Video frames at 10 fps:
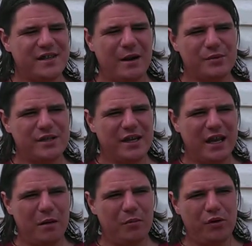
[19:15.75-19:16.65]
That was the
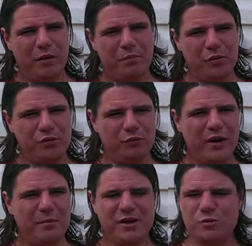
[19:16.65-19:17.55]
gamble that Putin
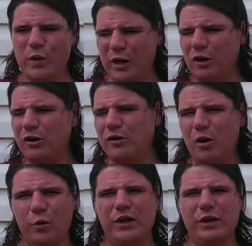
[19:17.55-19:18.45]
ran, because we could
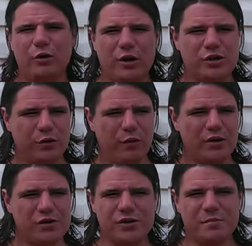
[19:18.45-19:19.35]
go in and crush the
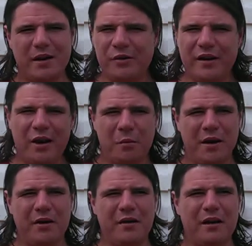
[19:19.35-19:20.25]
Russians. Make no doubt
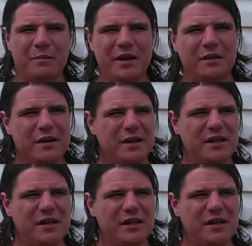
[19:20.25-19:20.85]
about it. I mean,